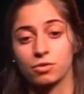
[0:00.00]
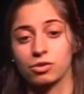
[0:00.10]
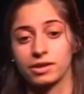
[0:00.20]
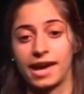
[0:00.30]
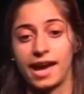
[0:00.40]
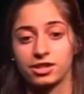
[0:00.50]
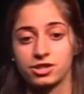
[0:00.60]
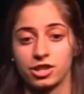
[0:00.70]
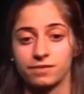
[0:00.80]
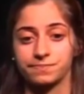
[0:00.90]
We
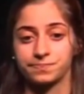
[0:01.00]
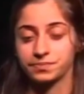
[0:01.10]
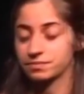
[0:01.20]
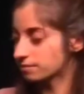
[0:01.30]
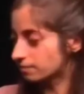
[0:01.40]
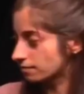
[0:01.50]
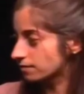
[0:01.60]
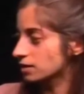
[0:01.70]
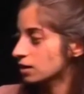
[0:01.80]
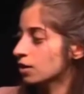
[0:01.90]
know that once the
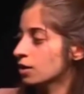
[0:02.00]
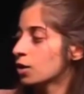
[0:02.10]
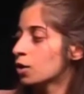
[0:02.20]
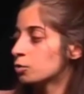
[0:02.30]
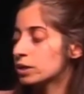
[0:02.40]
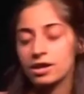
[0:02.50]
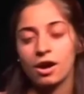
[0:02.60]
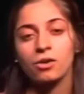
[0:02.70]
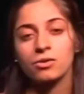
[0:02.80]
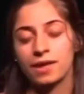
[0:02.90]
rolling action has
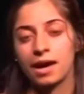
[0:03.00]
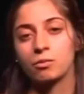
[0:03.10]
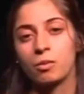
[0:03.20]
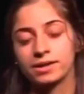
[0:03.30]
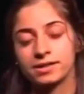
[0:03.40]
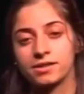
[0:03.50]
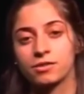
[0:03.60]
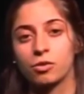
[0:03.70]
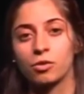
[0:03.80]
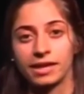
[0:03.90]
stopped, the T
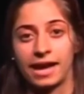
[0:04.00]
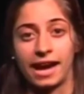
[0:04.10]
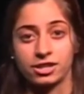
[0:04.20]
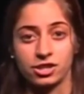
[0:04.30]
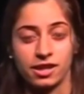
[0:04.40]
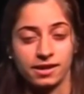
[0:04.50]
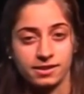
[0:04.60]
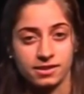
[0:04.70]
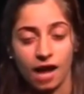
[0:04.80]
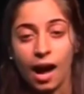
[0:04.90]
cell is able to
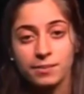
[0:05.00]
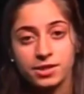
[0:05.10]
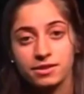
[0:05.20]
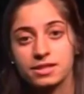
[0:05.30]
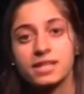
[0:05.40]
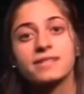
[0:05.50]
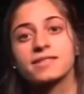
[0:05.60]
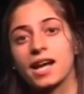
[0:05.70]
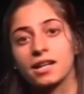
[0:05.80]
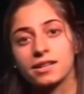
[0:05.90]
migrate through the
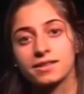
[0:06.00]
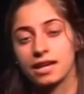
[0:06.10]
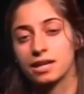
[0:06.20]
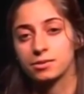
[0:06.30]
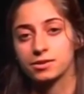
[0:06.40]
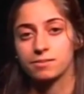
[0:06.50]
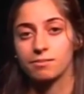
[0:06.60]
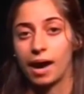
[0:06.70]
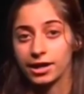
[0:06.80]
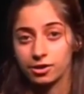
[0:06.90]
endothelium in a
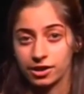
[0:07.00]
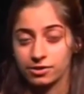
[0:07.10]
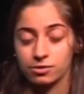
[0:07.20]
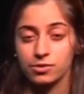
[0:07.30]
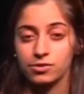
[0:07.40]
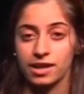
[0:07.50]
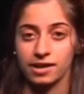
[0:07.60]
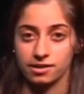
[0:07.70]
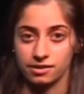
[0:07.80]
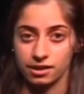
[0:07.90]
process called
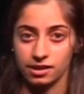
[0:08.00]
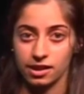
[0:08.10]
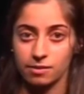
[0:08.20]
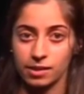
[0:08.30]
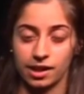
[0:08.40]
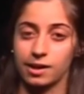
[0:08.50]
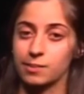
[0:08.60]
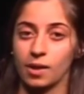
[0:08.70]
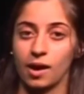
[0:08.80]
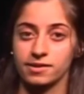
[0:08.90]
diapedesis,
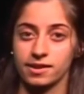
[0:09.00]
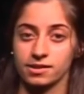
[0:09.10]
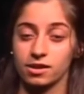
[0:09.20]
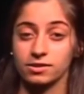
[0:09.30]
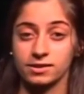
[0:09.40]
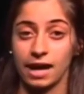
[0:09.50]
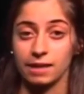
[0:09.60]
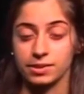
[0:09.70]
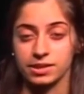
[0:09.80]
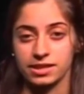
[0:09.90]
and then the T
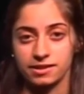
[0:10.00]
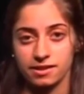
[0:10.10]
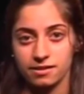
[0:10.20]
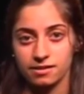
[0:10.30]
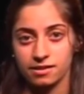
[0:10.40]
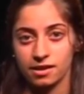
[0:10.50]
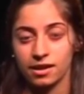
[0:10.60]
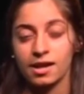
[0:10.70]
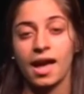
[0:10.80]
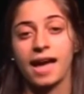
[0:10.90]
cell follows an
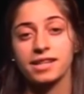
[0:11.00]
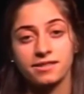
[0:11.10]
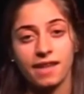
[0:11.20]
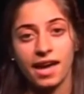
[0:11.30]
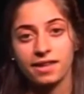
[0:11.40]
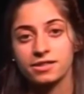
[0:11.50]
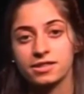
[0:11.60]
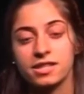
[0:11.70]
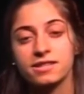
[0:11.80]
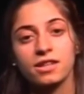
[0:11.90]
increasing
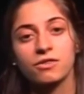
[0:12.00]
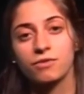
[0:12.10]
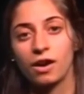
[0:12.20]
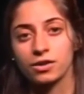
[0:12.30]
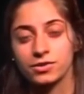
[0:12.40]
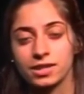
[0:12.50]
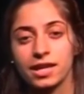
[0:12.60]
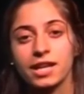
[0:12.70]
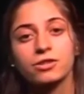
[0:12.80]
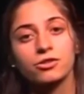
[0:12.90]
concentration of
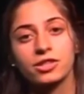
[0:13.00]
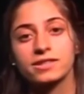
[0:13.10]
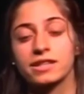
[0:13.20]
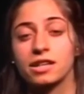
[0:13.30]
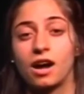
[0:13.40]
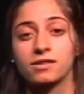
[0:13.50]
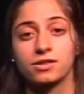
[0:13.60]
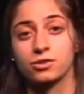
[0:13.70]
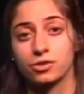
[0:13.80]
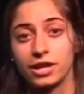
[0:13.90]
CCL21 and
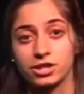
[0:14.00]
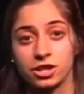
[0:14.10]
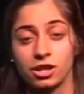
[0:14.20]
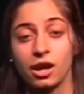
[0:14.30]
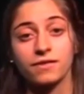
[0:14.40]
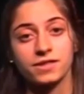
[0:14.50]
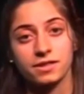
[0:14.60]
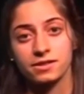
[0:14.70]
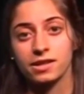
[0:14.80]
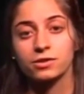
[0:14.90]

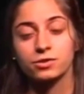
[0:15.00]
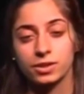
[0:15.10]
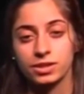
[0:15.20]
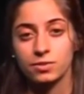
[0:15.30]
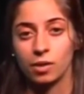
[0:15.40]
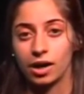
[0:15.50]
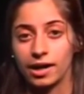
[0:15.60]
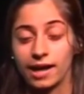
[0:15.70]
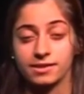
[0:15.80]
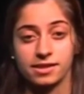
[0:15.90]
CXCL12 towards
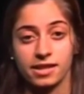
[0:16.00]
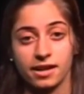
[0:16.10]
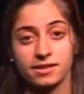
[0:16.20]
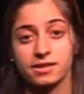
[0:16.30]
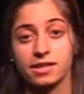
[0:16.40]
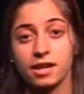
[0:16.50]
the lymph node.